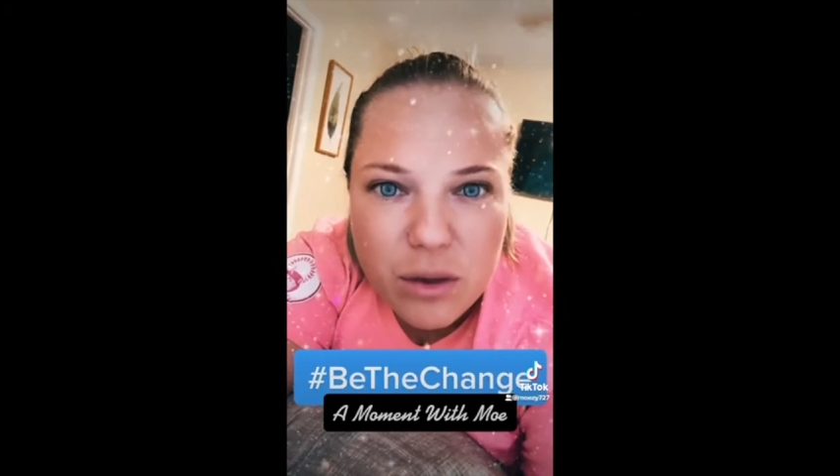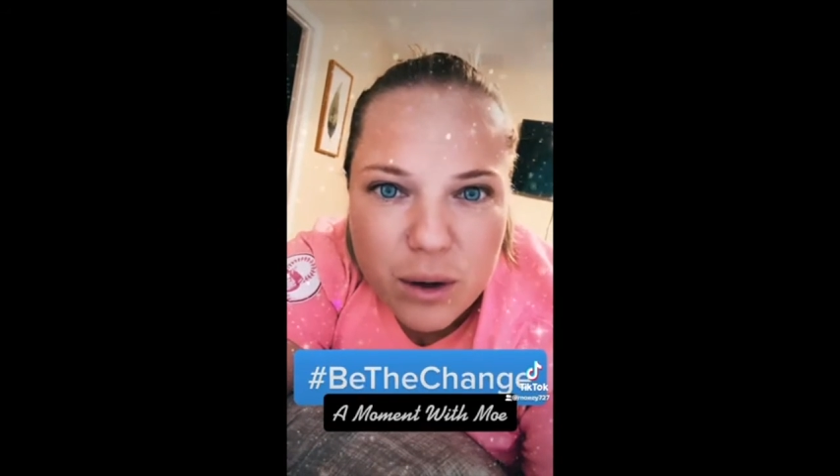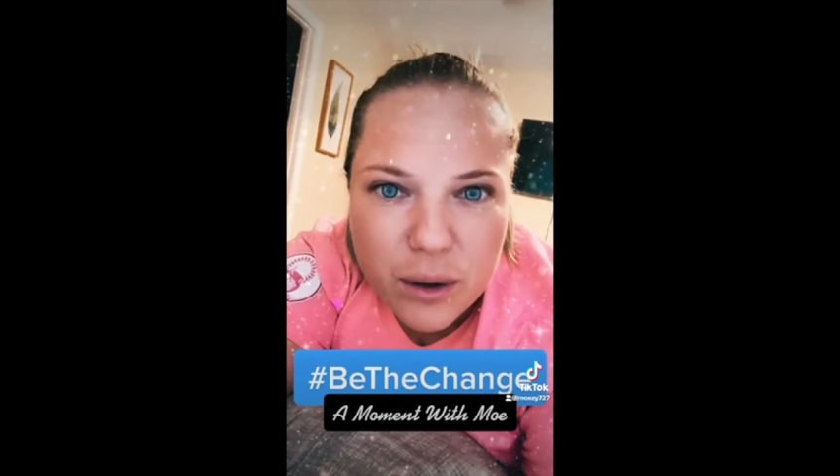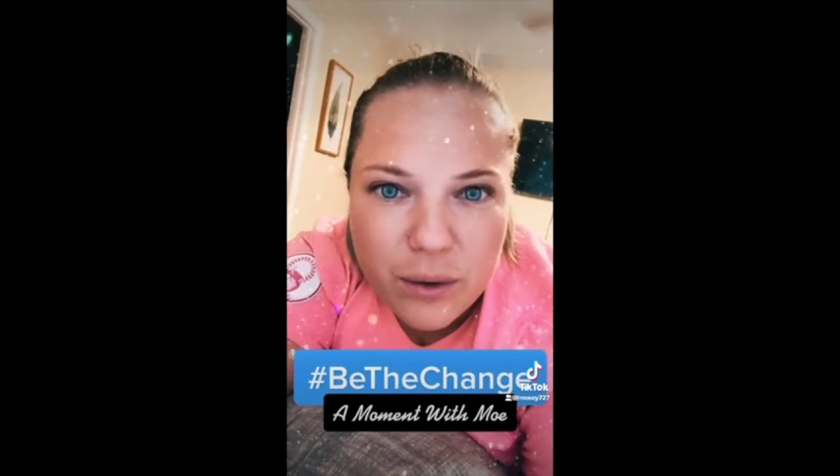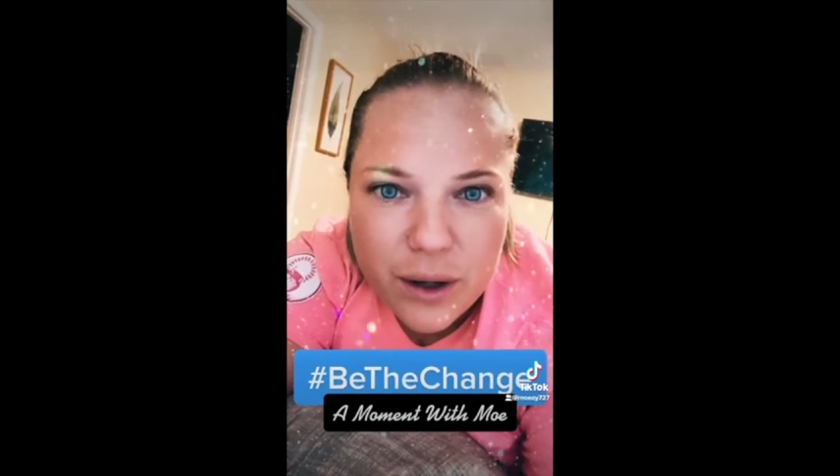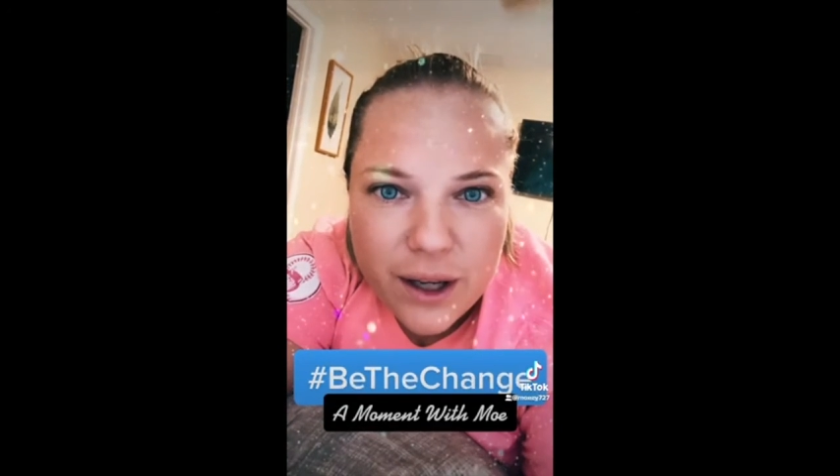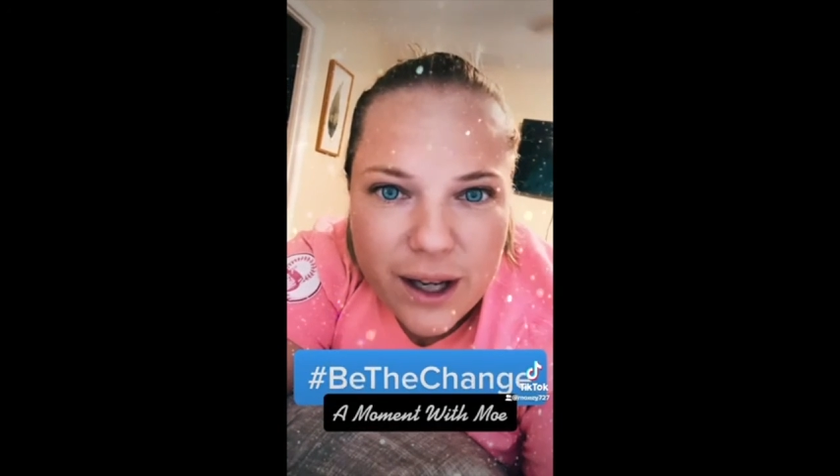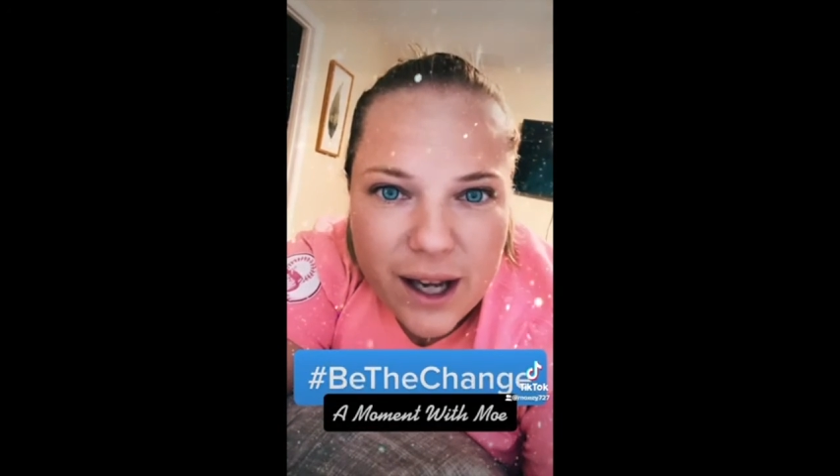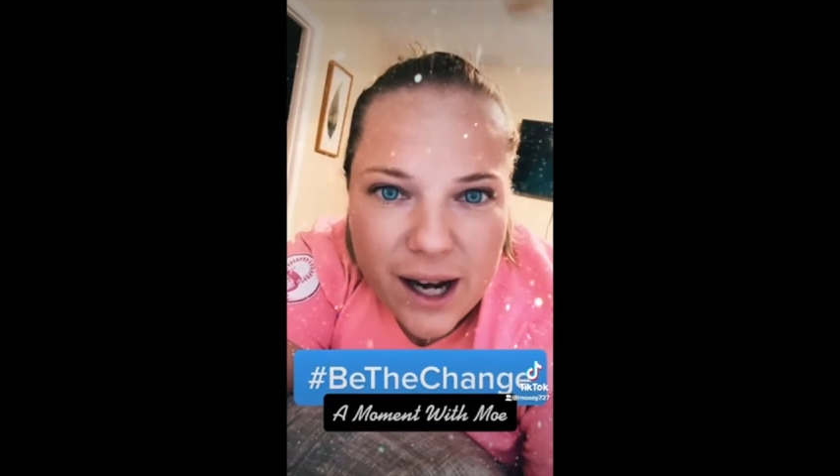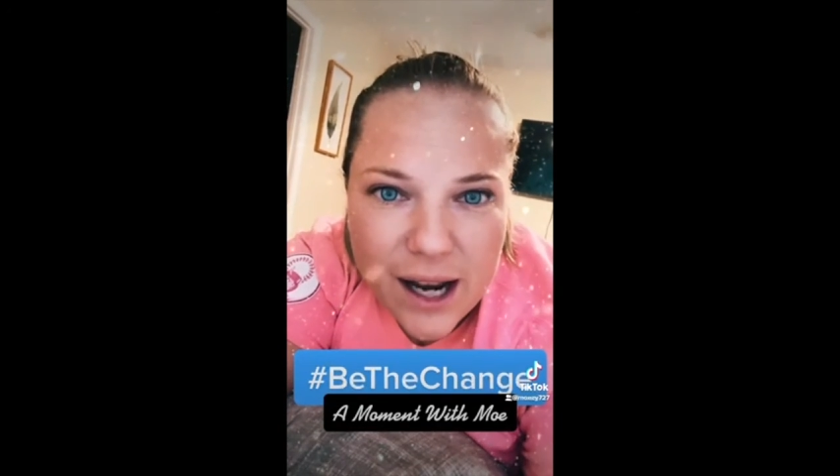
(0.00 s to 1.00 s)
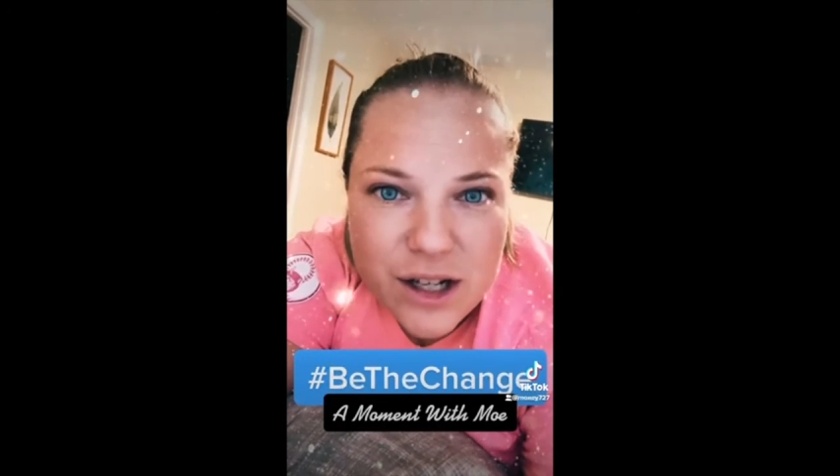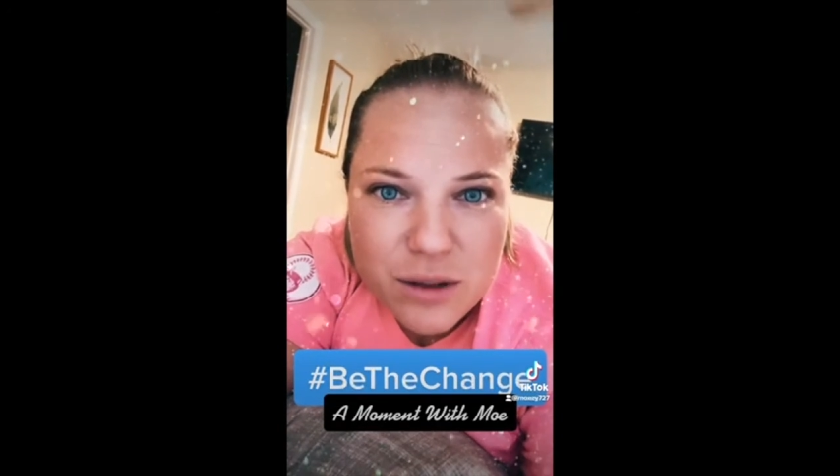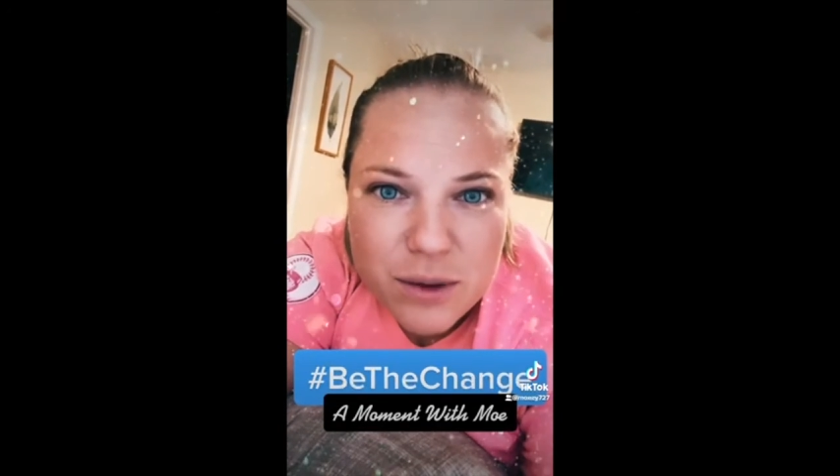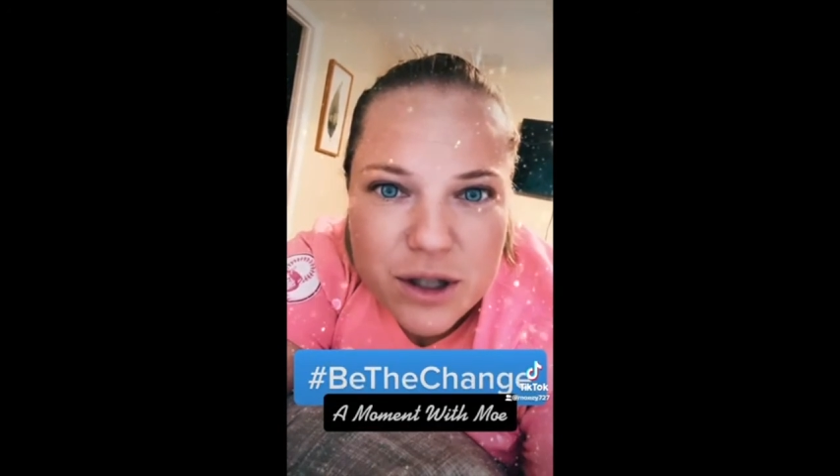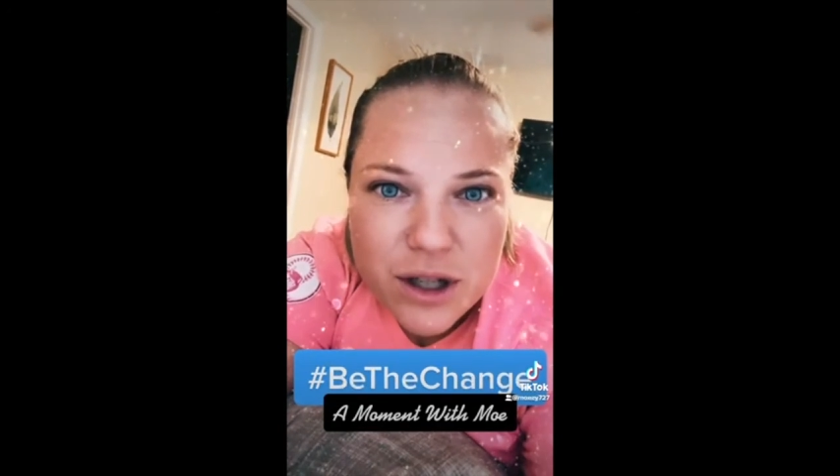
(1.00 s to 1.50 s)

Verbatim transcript: through. And I just want